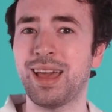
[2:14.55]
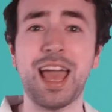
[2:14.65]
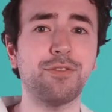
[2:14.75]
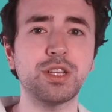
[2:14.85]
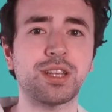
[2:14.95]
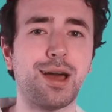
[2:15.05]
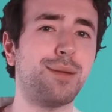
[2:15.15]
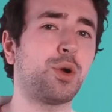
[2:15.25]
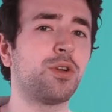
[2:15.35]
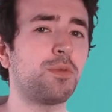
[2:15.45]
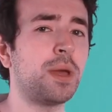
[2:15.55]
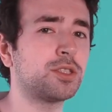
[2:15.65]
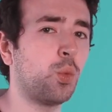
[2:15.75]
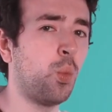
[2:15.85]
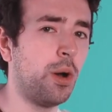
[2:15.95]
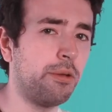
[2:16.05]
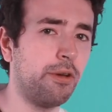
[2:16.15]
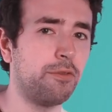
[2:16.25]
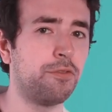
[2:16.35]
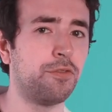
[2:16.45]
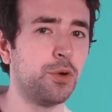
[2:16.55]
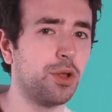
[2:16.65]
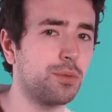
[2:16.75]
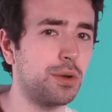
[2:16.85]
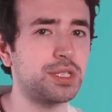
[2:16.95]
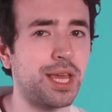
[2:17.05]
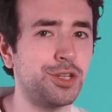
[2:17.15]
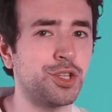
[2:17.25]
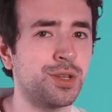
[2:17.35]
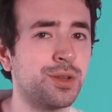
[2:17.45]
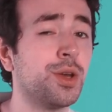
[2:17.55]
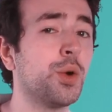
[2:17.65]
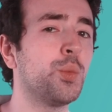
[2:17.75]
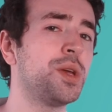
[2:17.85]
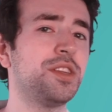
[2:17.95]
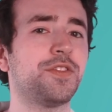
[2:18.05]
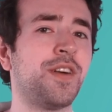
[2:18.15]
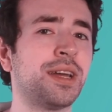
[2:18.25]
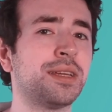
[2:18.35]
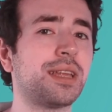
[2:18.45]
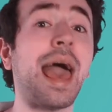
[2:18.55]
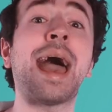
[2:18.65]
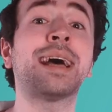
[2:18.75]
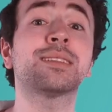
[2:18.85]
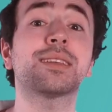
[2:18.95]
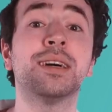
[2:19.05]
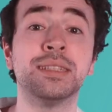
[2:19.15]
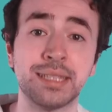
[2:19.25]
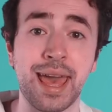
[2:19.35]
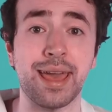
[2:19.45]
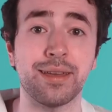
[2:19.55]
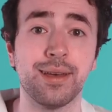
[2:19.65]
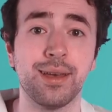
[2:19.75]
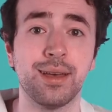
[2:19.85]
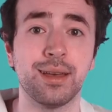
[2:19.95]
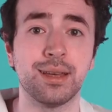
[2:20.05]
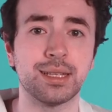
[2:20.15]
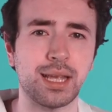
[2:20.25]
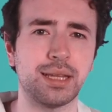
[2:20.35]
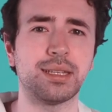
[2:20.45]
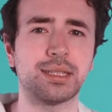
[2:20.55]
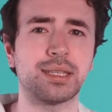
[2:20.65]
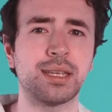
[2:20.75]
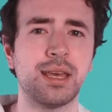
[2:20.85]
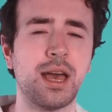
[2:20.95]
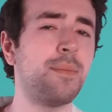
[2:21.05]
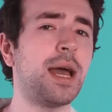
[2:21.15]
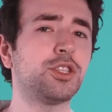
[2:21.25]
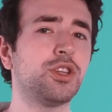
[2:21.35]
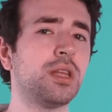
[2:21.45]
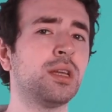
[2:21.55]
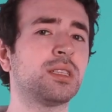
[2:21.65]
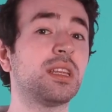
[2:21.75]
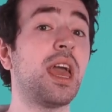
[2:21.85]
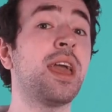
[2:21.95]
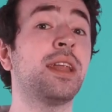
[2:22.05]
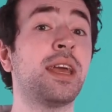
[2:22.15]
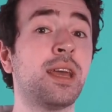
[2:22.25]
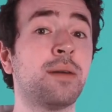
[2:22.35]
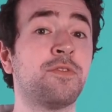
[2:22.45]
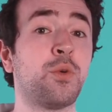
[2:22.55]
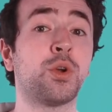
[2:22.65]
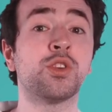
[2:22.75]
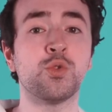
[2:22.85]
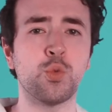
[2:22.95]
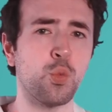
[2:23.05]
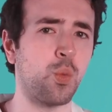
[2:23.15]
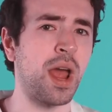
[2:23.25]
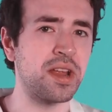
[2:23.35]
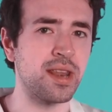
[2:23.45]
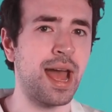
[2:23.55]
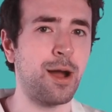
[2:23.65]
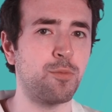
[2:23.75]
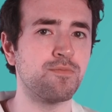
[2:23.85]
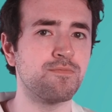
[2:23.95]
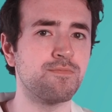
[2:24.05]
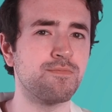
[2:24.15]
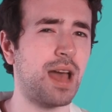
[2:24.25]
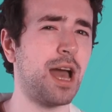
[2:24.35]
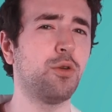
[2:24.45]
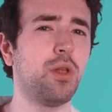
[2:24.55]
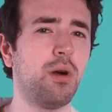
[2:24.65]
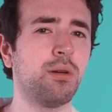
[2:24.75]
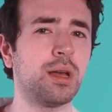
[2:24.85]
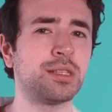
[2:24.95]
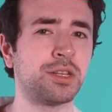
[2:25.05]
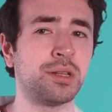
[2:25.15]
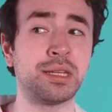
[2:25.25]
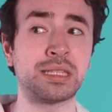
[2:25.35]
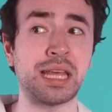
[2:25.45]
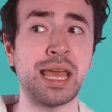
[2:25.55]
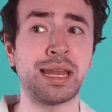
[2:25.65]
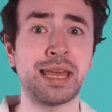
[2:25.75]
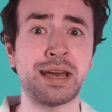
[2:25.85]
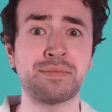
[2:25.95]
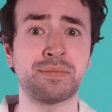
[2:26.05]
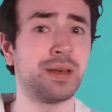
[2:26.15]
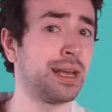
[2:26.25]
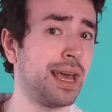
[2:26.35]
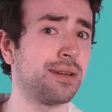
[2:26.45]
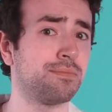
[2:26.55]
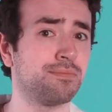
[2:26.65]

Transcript: Every time Earth makes one full rotation, we define it as a day. Scientists, imagine it's 8 a.m. for you right now. How long until it's 8 a.m. again?